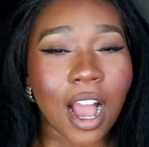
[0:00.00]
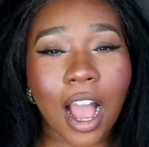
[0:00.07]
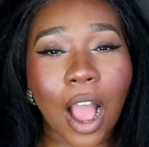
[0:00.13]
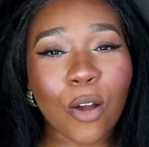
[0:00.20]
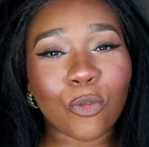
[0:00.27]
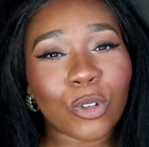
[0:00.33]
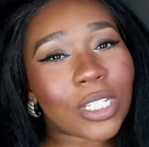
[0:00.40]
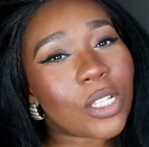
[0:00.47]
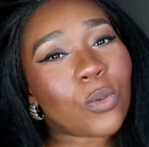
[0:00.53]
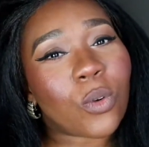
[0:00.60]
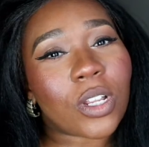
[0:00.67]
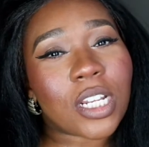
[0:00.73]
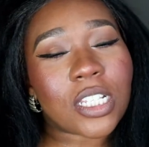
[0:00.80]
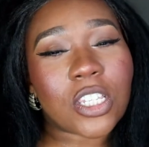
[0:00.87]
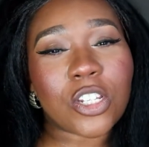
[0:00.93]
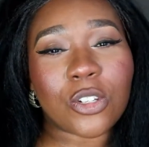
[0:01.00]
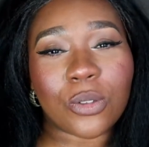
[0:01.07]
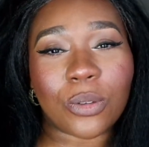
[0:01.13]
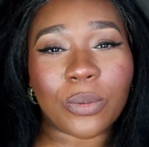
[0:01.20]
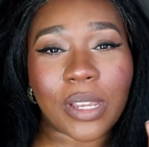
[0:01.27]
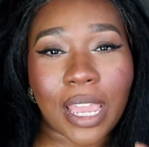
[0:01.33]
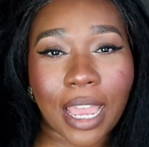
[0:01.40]
I really wanted to
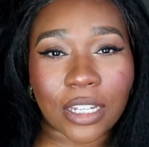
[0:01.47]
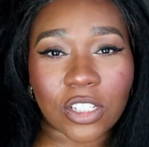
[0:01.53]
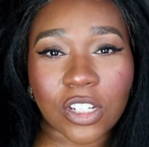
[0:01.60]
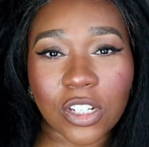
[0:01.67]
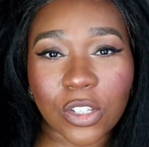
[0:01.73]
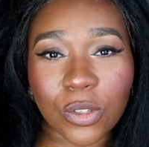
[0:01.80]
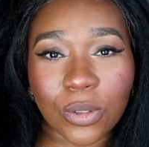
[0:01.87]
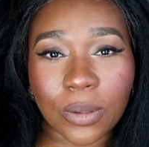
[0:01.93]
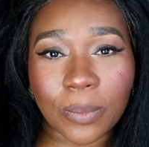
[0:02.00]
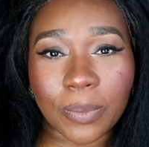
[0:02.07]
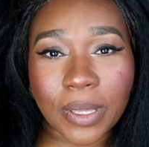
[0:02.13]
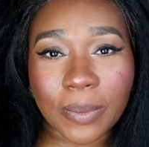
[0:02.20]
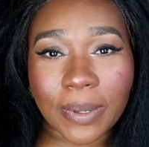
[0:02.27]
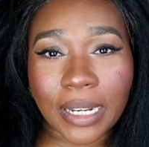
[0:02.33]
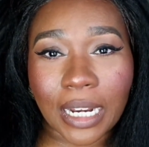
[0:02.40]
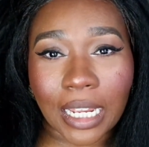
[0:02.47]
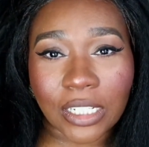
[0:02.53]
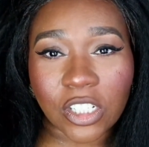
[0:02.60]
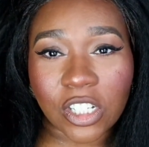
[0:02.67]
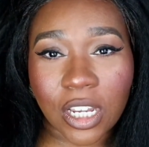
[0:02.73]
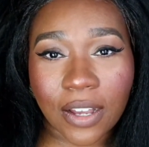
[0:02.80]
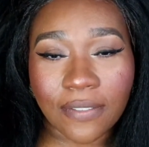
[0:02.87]
do the reaction to the
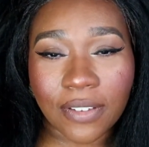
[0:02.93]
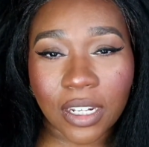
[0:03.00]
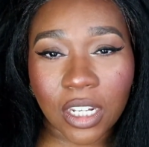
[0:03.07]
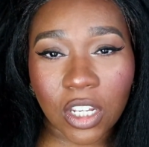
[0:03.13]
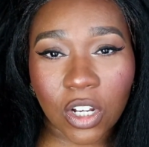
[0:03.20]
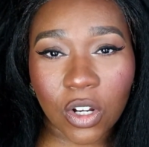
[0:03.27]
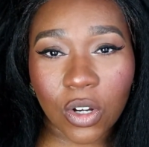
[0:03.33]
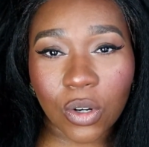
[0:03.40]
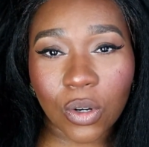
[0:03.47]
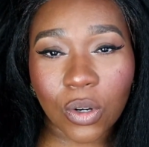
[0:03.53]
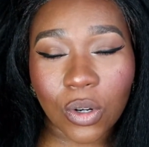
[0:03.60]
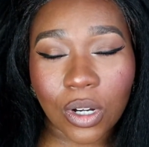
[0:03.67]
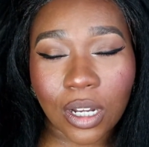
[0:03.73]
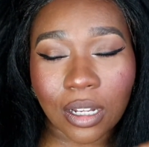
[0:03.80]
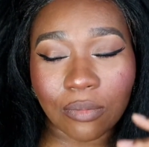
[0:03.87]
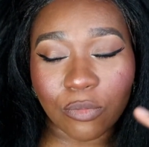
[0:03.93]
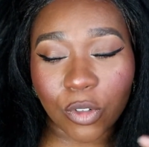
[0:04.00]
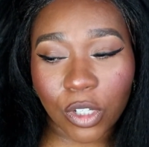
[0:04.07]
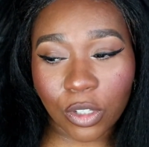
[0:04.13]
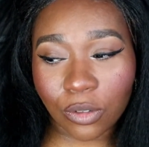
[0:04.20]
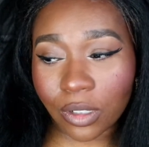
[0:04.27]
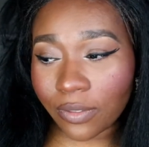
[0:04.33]
BB9JA video,
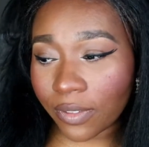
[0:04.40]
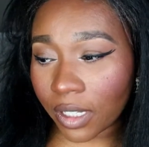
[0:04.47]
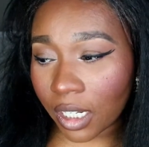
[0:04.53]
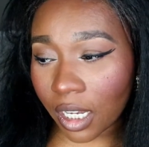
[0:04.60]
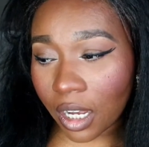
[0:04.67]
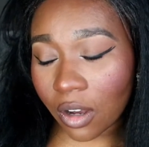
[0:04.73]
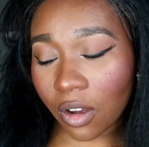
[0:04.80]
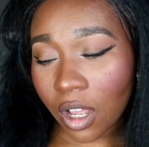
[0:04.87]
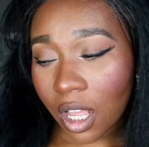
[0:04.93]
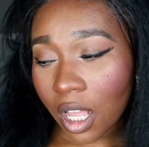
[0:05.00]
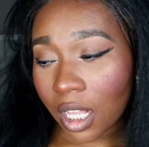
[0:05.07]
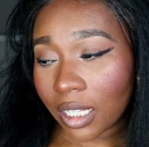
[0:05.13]
reunion video.